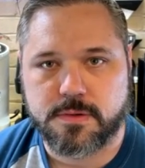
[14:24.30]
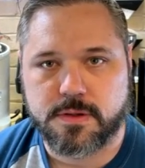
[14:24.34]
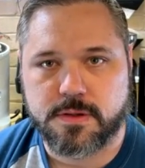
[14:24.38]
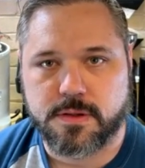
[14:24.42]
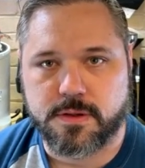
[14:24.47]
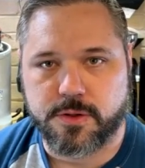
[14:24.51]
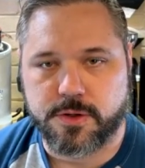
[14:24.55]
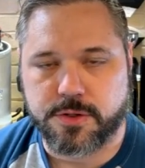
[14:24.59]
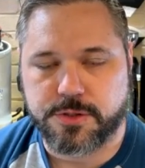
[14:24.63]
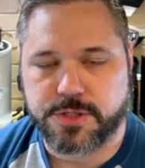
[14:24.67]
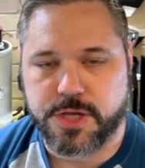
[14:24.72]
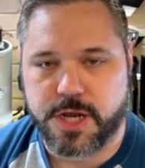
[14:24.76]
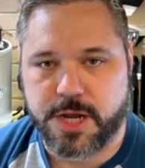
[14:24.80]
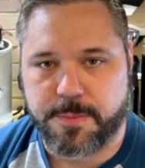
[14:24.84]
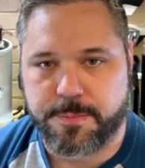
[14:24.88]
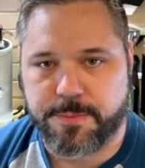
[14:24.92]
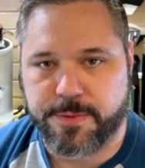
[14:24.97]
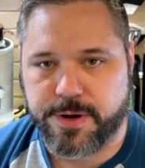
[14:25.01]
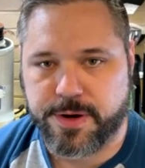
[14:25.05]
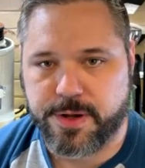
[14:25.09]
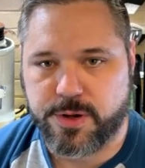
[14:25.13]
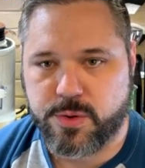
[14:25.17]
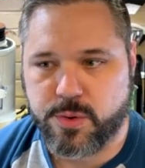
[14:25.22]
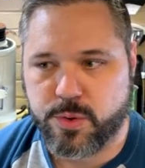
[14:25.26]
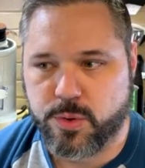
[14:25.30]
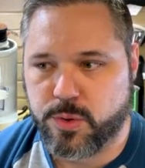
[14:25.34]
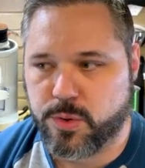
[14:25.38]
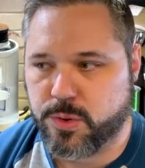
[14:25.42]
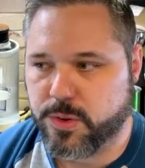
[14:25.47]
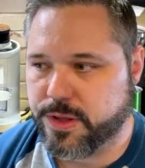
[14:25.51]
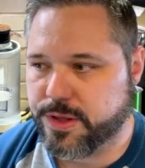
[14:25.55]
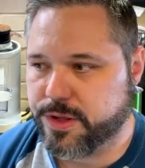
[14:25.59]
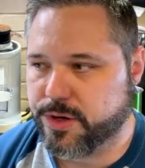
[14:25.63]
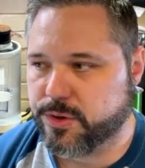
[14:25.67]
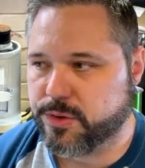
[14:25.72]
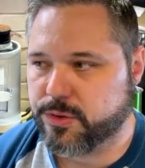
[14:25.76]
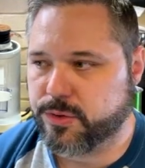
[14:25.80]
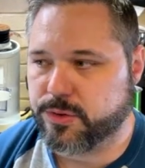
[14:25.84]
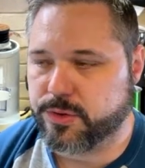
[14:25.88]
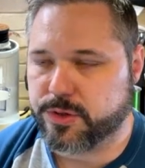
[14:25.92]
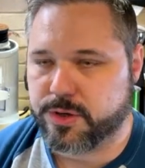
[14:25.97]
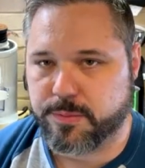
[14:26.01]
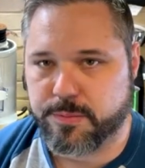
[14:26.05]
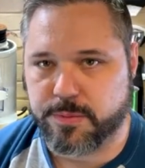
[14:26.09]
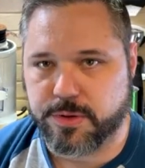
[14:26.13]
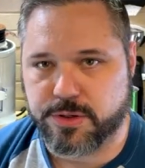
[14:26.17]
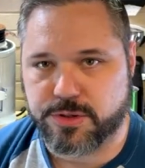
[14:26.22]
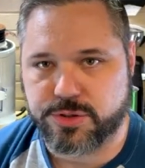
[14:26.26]
looks like a pretty cool little
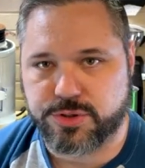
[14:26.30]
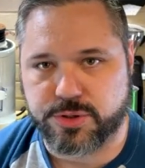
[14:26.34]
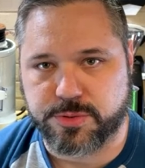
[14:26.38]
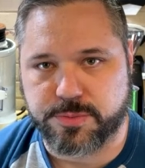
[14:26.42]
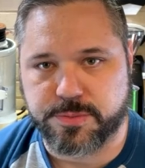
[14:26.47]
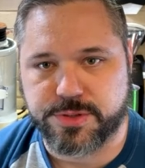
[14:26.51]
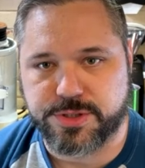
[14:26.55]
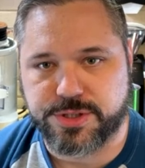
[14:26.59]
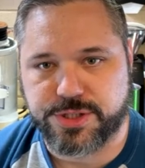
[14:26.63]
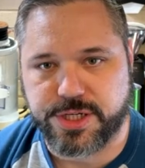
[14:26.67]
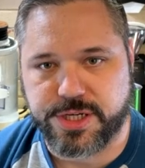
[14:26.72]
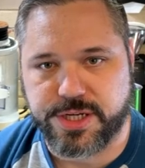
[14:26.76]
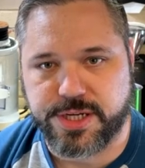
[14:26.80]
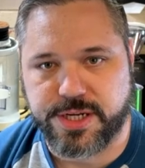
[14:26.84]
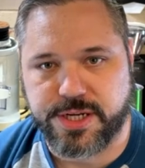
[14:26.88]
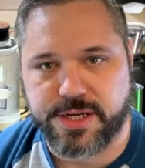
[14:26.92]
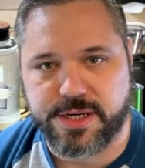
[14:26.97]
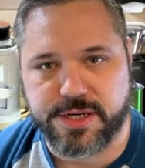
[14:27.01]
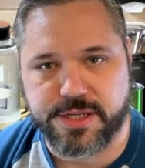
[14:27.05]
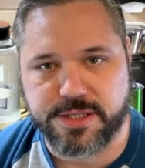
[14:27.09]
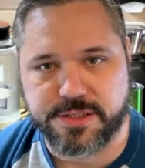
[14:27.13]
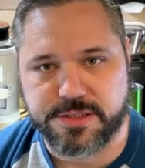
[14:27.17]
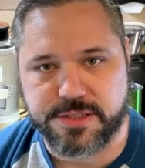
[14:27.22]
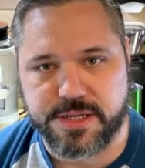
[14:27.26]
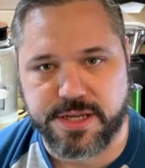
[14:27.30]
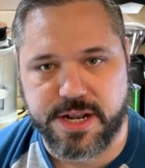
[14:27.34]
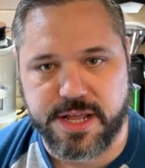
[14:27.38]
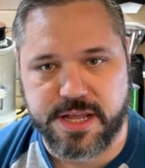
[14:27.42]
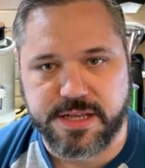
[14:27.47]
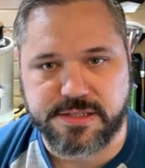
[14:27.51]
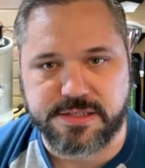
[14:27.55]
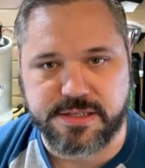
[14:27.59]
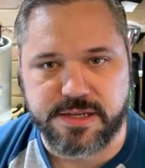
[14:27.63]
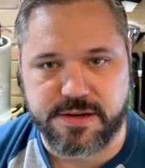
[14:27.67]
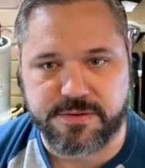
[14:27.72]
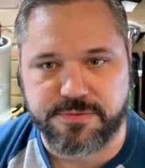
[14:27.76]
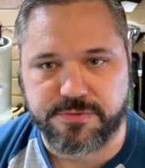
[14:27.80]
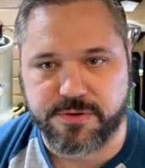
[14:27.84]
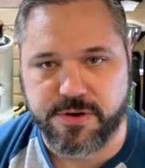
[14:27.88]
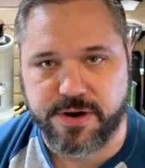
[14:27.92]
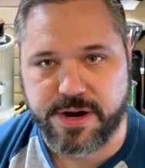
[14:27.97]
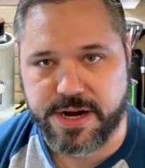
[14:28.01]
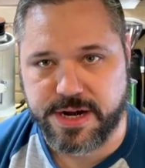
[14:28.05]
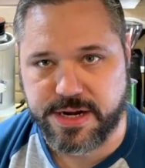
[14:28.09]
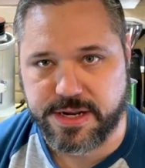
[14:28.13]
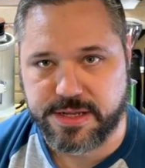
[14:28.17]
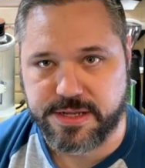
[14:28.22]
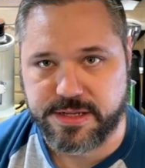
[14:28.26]
commercial machine. It's NSF
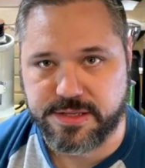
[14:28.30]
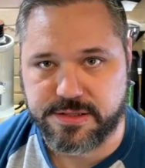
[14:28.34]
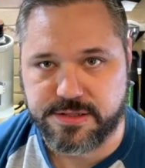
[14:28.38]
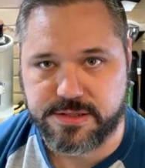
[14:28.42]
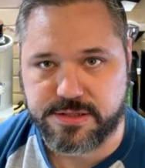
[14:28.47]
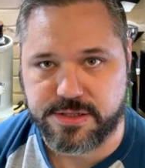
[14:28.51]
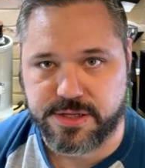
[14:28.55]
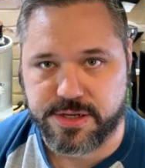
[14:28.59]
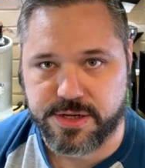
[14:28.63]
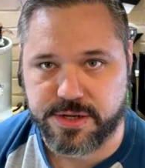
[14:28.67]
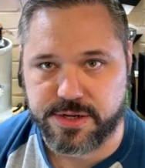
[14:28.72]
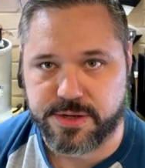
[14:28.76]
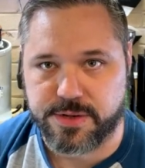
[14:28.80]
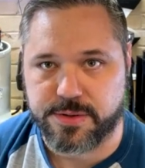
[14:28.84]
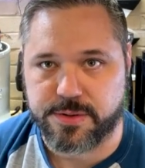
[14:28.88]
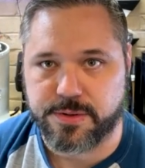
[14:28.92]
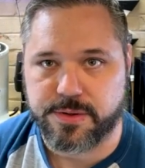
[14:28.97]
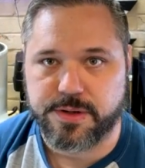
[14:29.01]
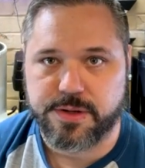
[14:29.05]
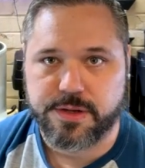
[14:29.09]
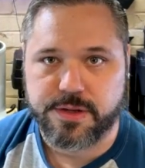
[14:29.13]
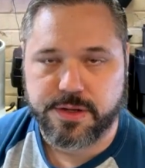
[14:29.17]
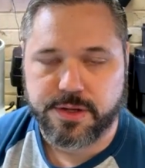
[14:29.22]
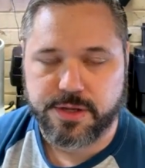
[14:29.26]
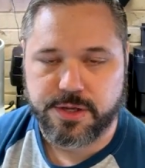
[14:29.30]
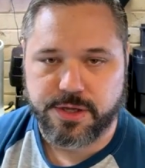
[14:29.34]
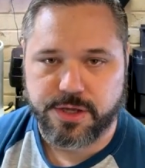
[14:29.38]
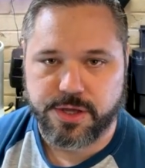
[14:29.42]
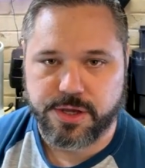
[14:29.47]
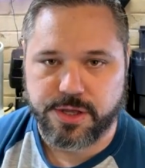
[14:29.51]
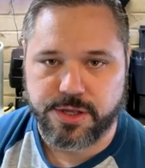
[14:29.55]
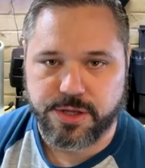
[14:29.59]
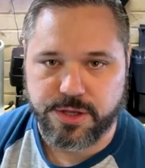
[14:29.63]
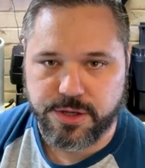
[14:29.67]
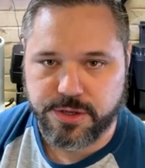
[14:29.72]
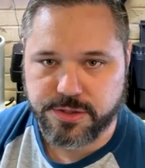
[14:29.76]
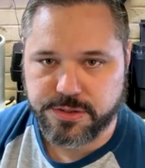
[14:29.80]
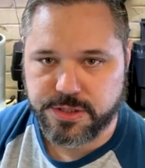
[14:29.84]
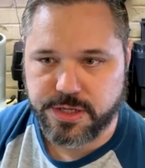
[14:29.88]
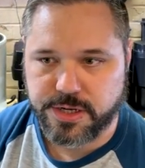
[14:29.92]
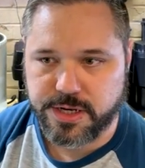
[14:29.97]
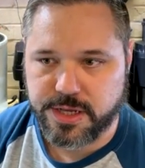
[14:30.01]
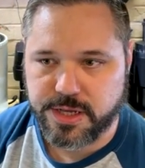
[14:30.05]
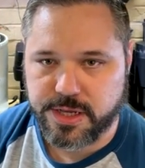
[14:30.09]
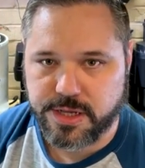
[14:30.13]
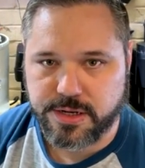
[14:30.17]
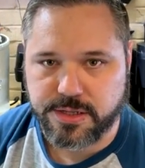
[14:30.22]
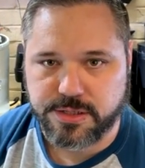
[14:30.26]
rated, so you can use it
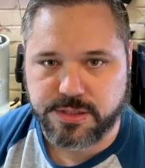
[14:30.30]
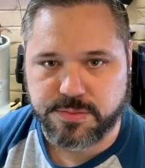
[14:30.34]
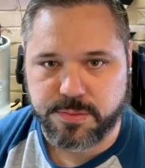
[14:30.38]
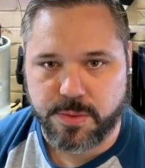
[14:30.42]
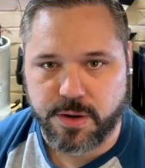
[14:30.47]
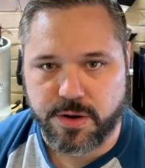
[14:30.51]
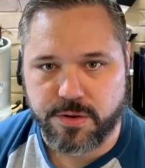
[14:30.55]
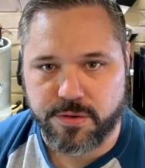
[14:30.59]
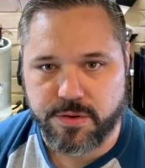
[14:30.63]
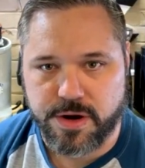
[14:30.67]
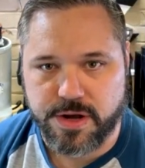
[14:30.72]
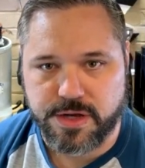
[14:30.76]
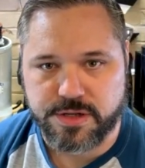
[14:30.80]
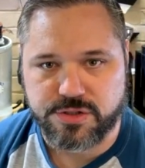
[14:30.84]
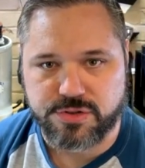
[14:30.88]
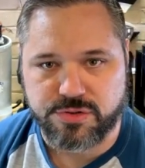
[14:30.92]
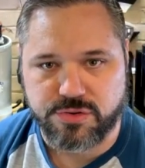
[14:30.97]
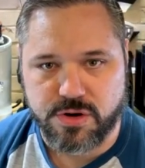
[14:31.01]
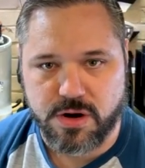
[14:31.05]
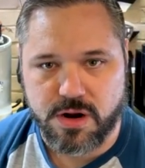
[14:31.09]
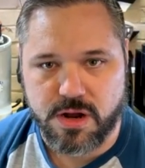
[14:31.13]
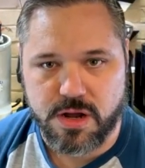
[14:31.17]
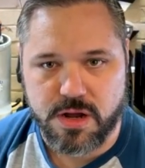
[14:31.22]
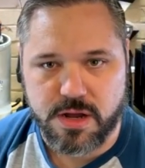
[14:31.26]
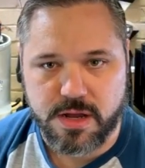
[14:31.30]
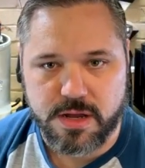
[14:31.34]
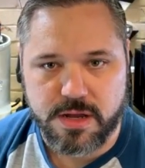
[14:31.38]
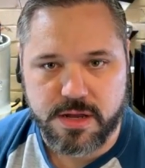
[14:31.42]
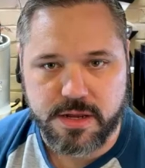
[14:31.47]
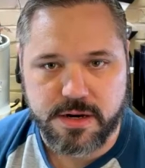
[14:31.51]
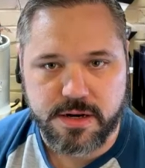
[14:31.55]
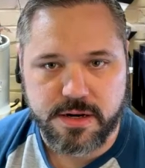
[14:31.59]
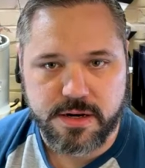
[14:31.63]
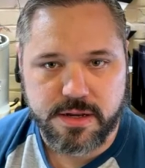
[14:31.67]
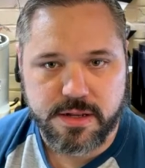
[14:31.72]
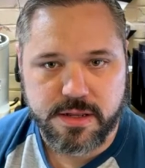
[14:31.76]
in a small restaurant,